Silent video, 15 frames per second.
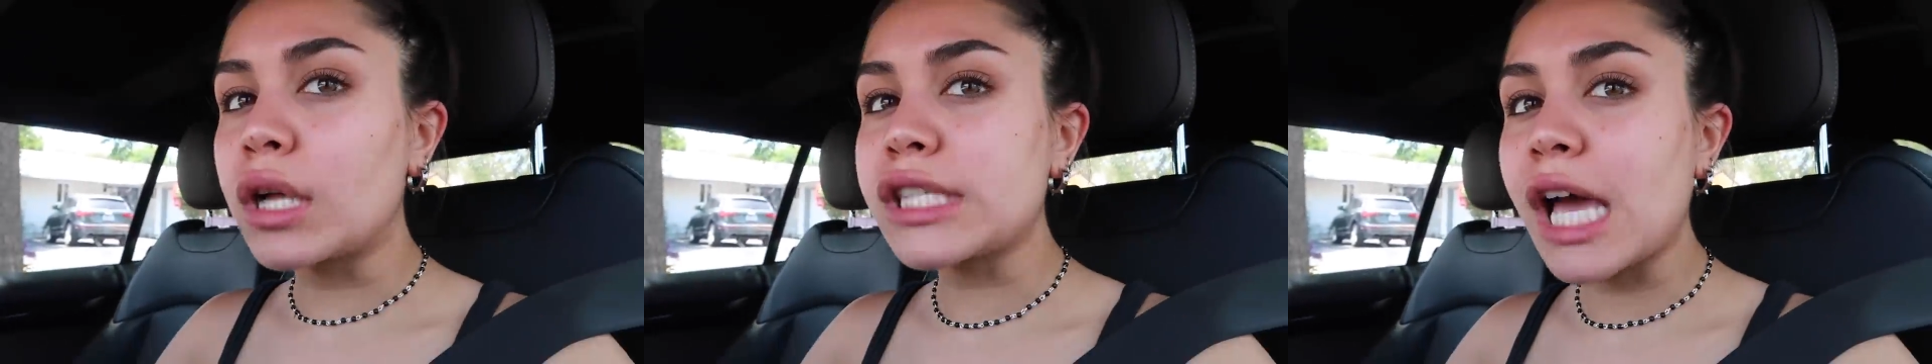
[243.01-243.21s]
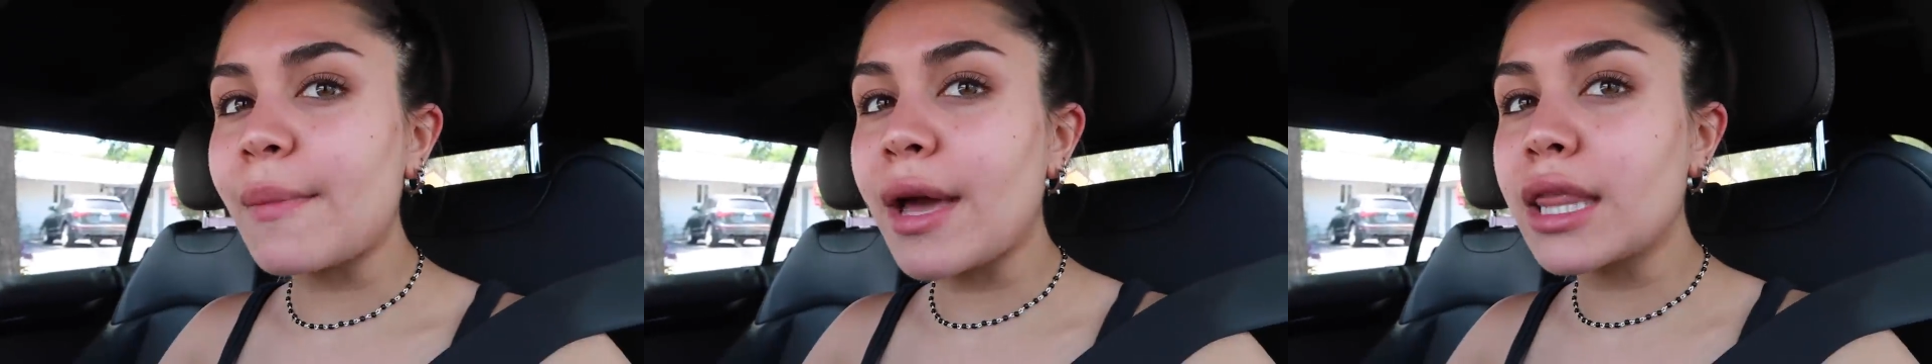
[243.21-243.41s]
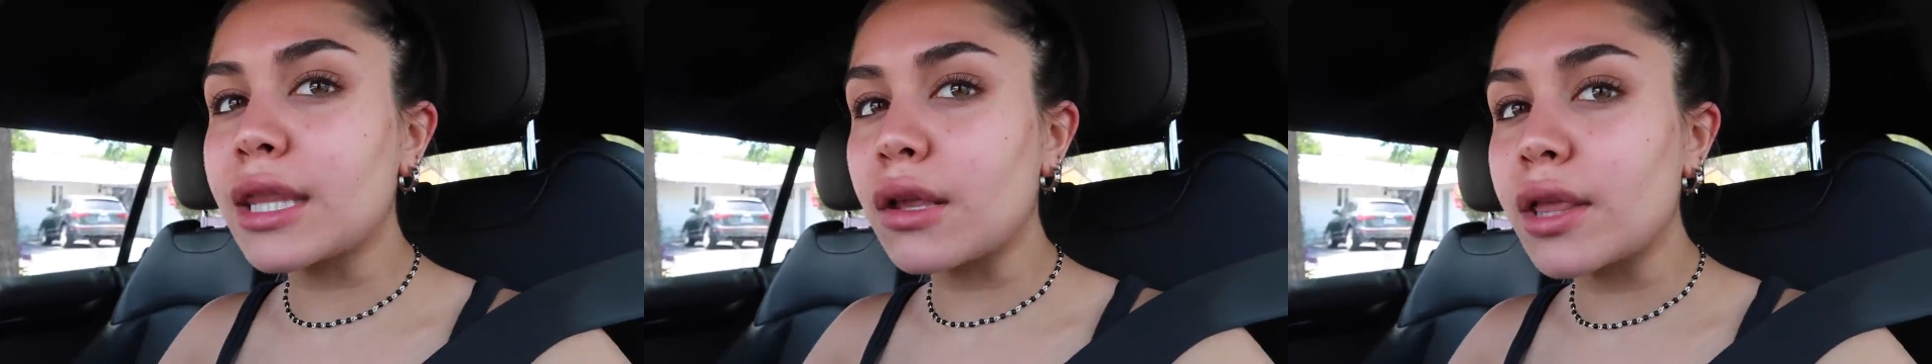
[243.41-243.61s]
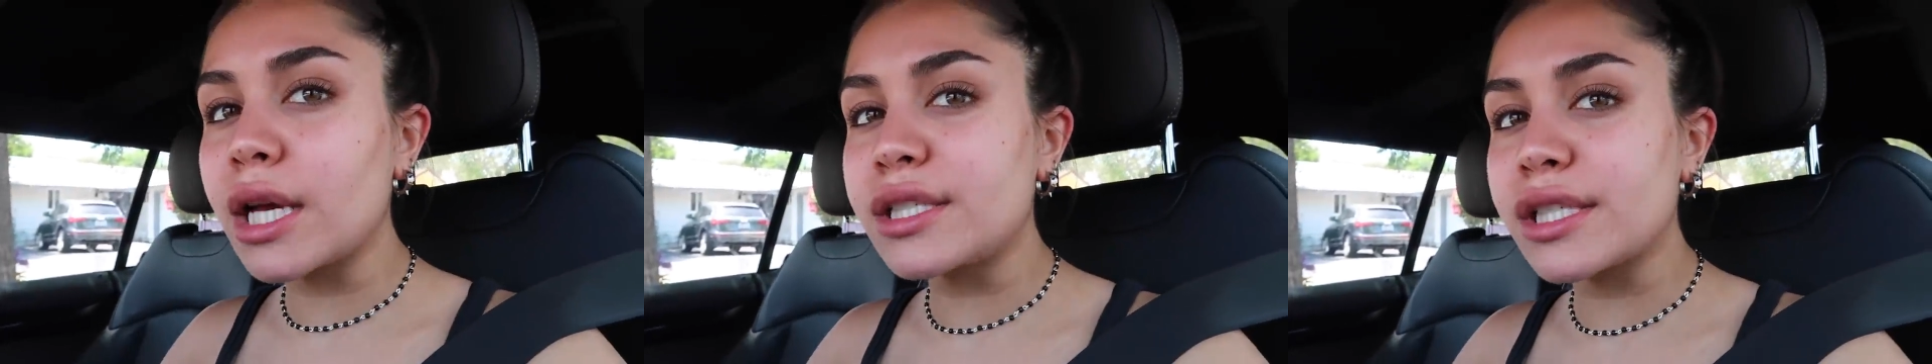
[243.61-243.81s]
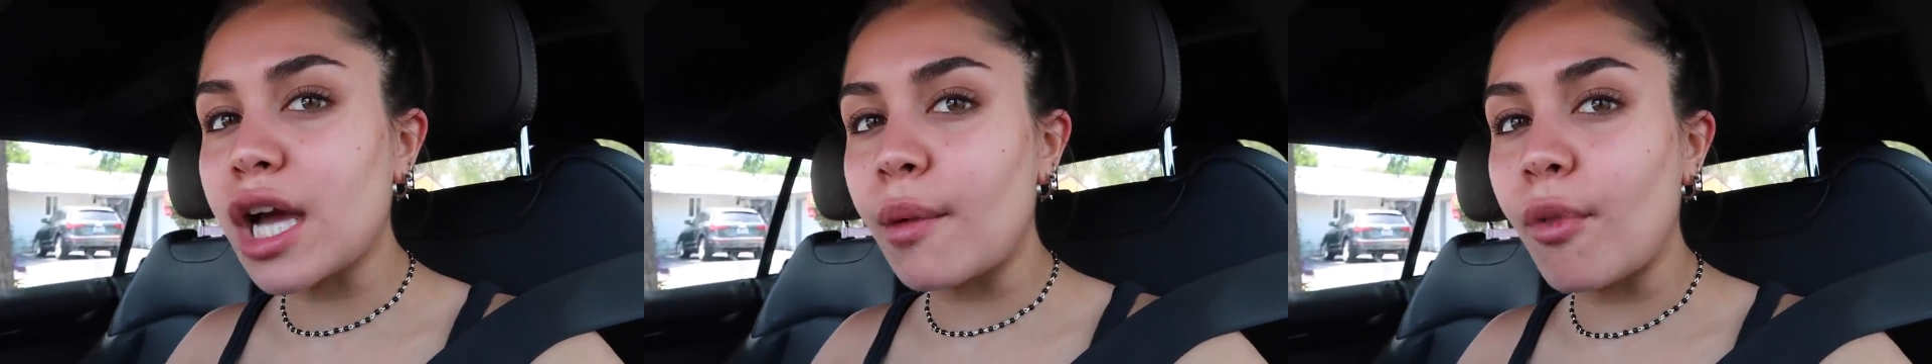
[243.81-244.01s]
One time I literally
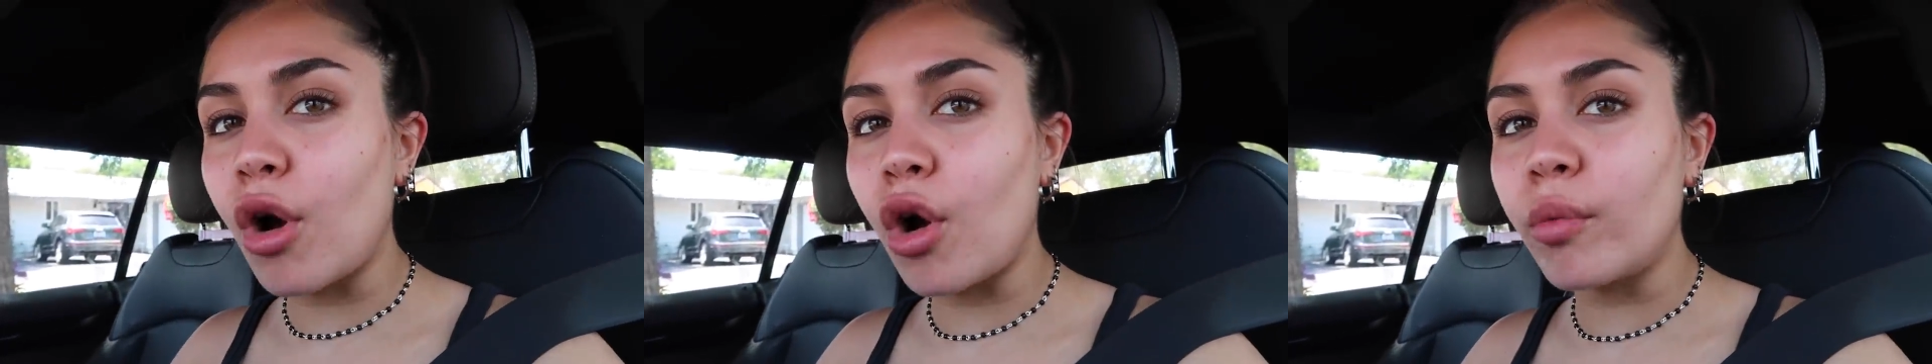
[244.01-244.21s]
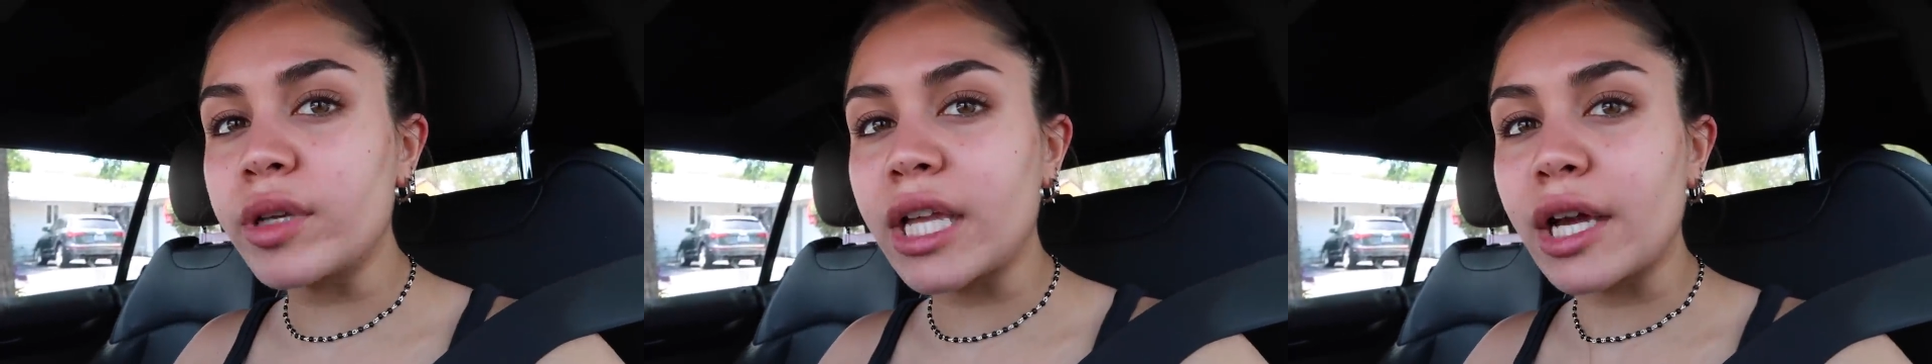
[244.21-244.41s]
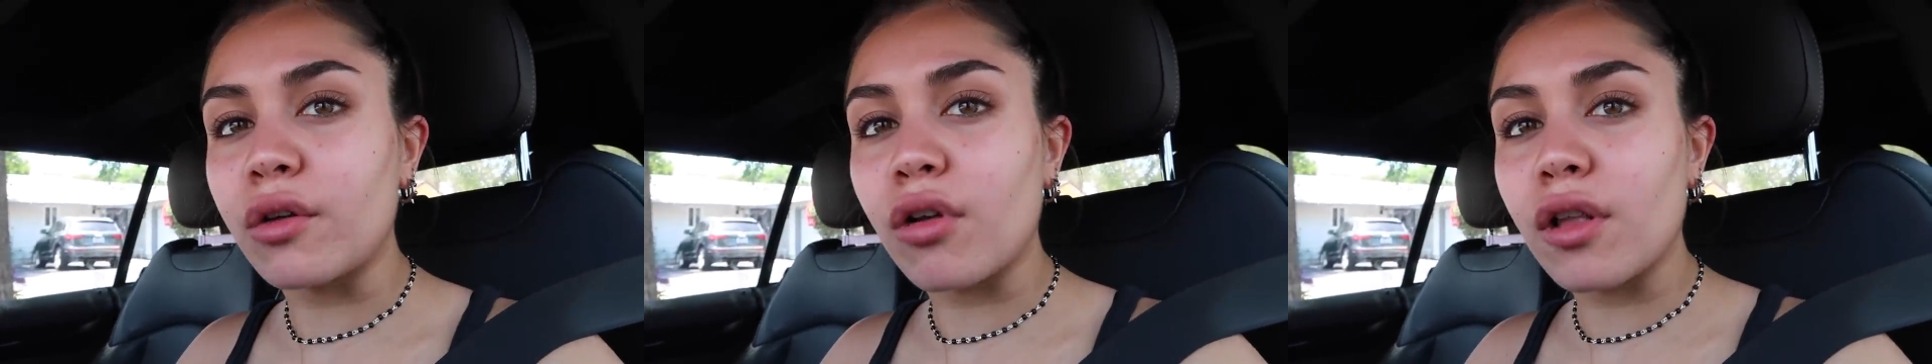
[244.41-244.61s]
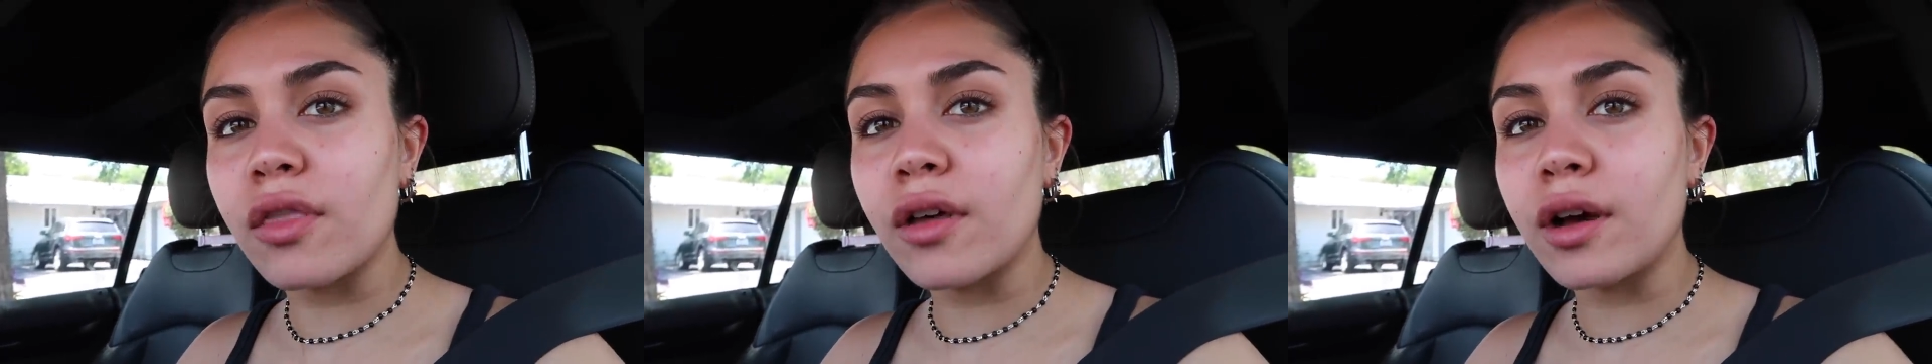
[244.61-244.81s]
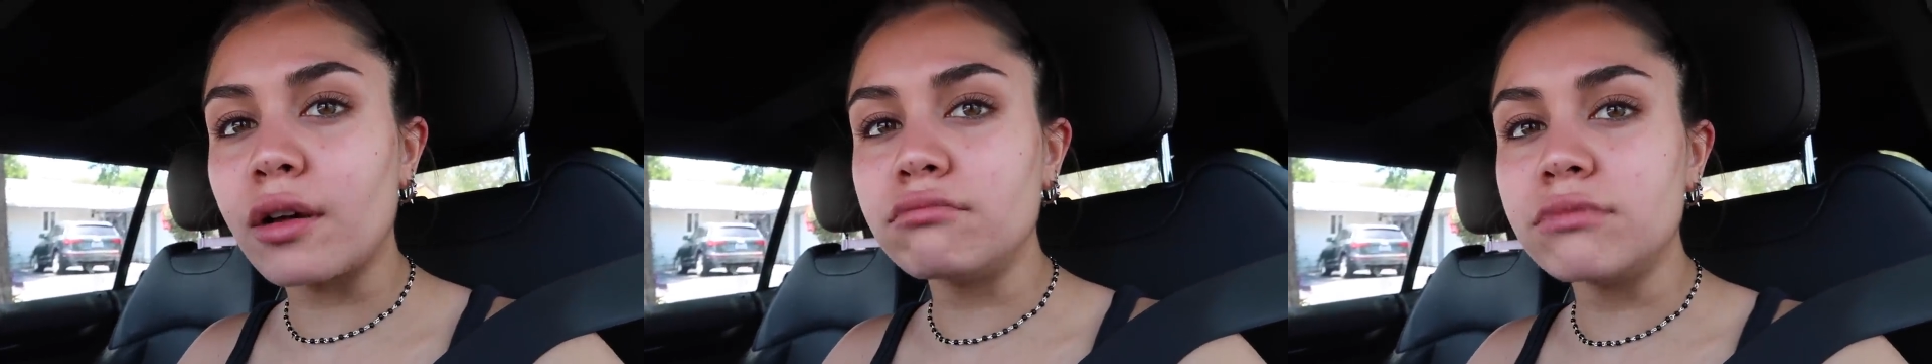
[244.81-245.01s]
had to come home and like go to
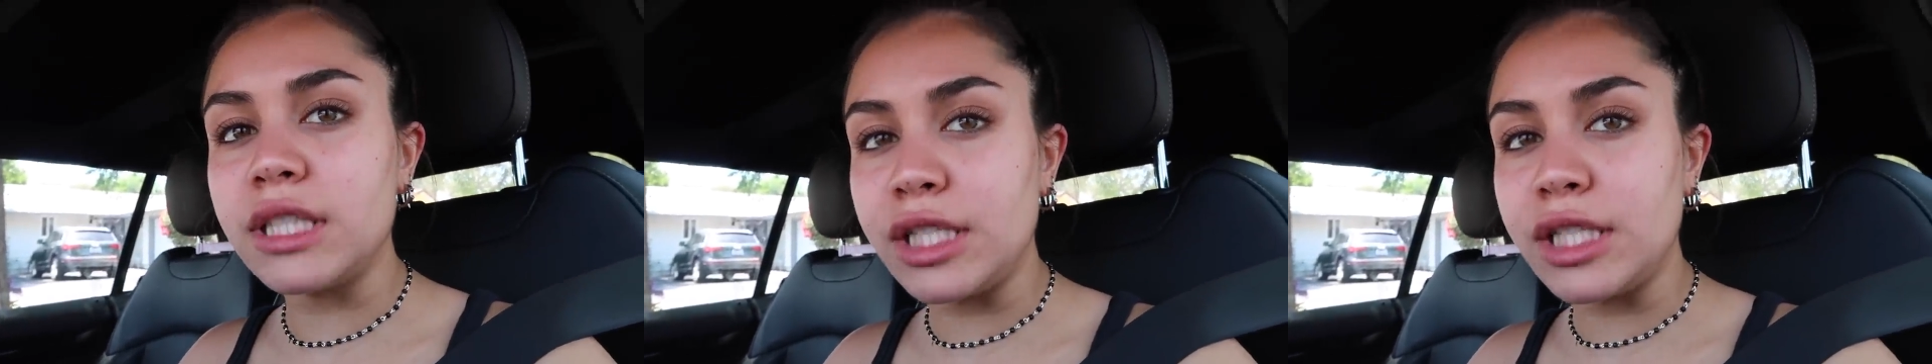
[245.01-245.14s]
the